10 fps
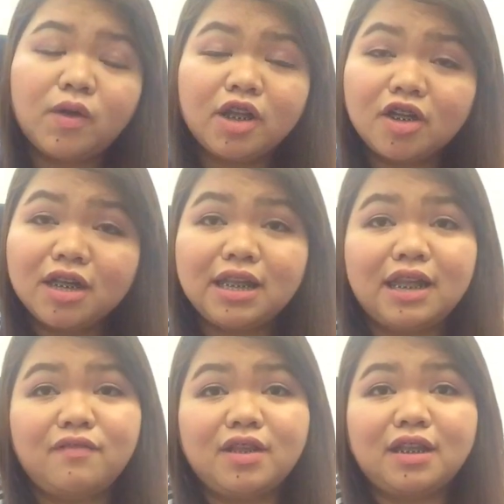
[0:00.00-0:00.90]

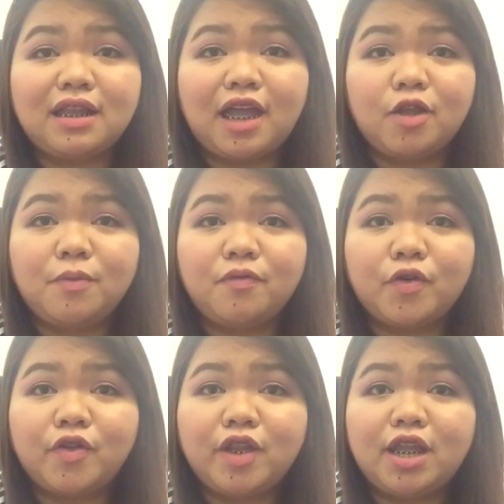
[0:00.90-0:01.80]
111 na tayo
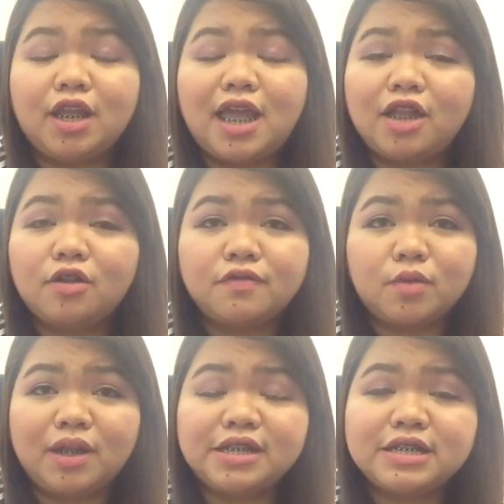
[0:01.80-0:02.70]
before the end of
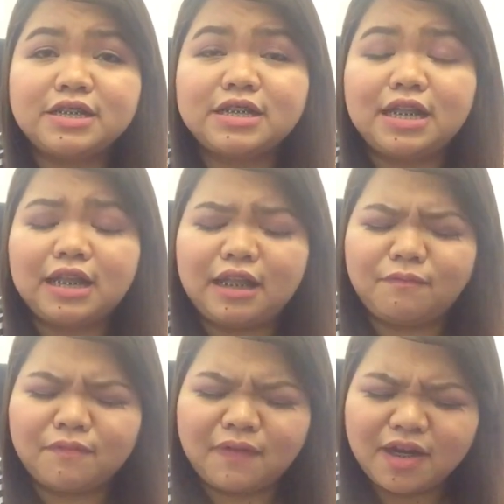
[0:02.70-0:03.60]
2016 and
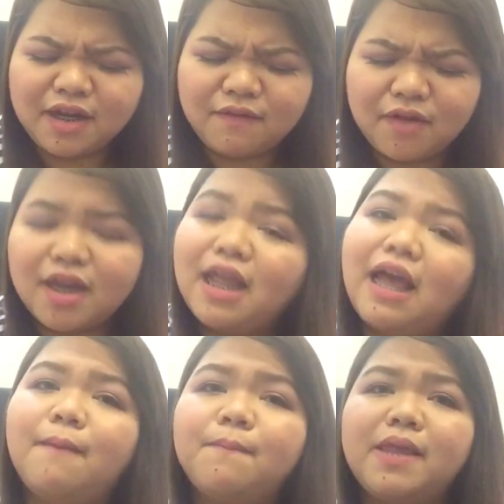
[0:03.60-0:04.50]
I'm very very
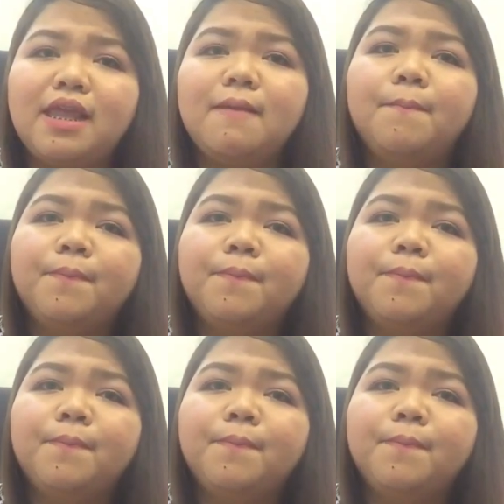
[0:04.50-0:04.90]
happy